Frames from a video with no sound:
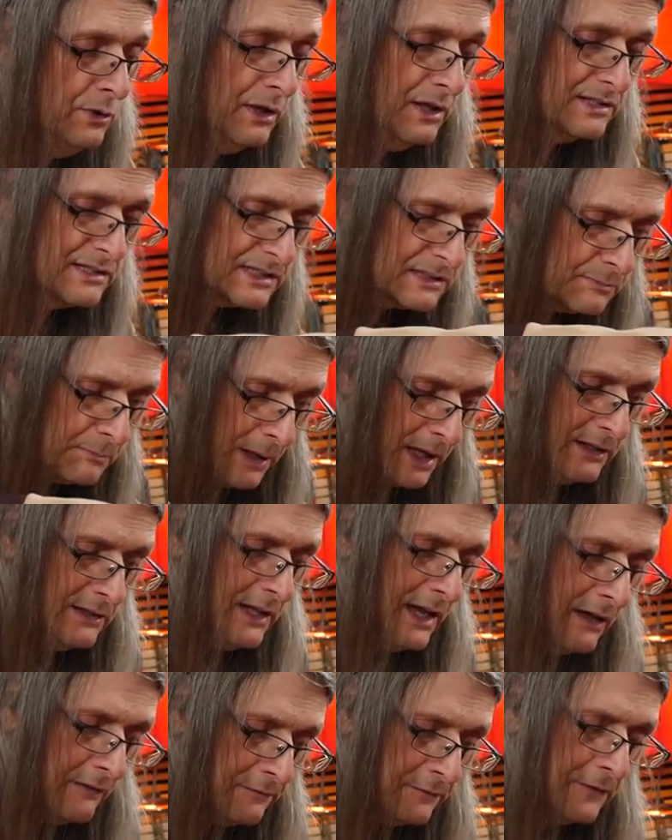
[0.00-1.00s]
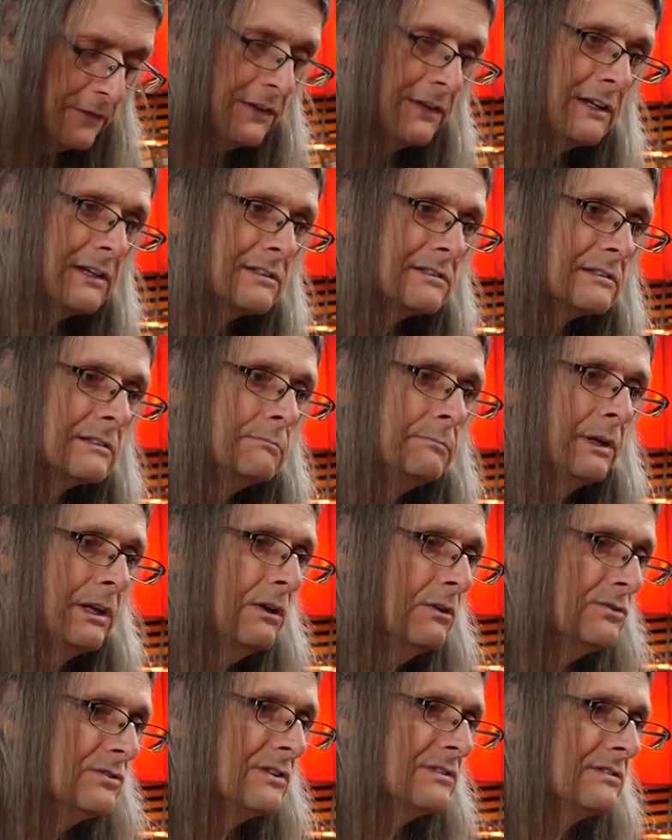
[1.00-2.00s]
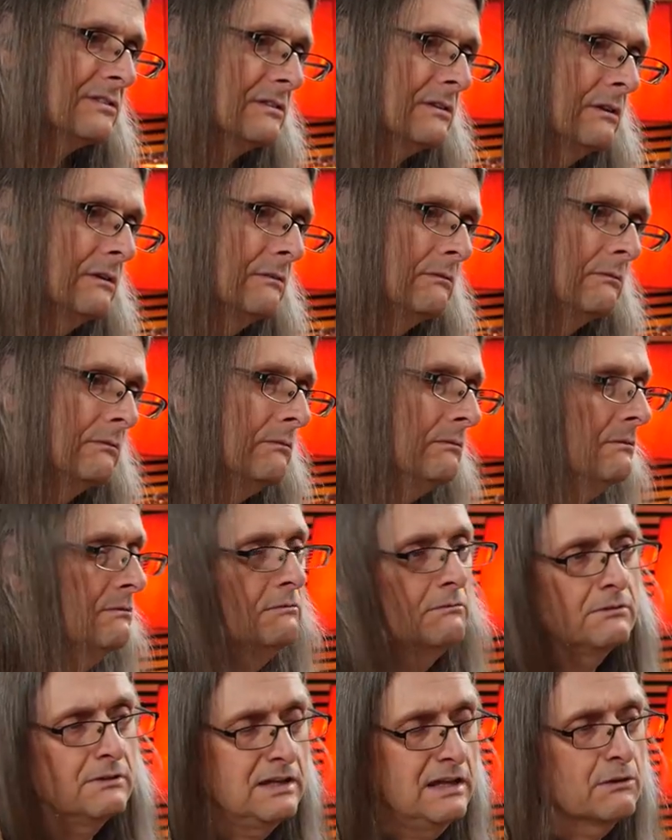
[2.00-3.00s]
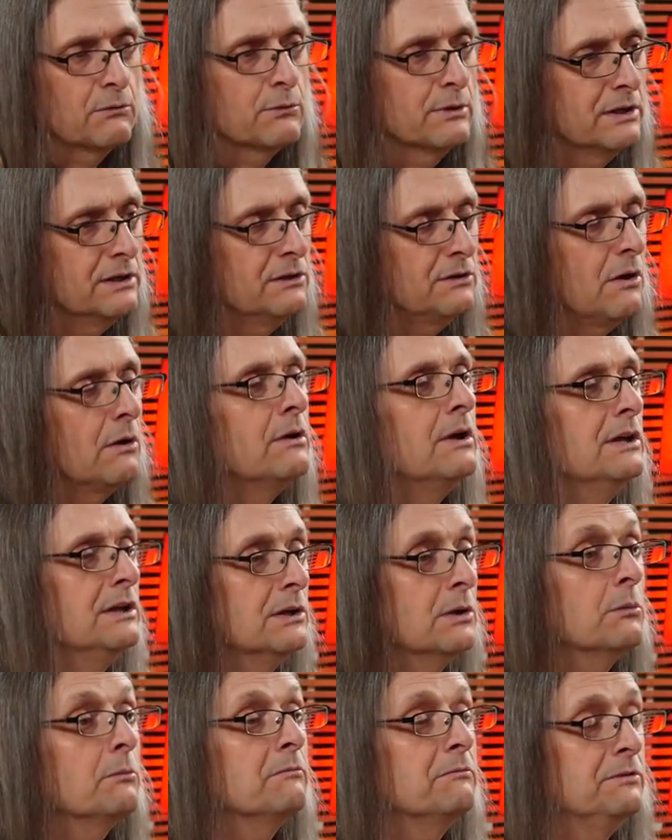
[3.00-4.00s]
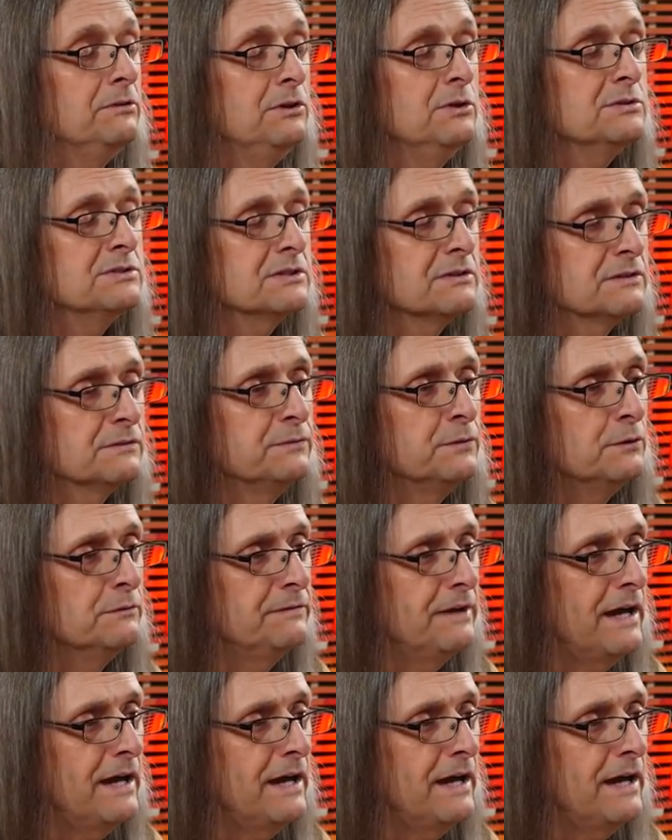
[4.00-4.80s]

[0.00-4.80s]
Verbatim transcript: You can spend that for this, but you just get rid you don't you don't use its full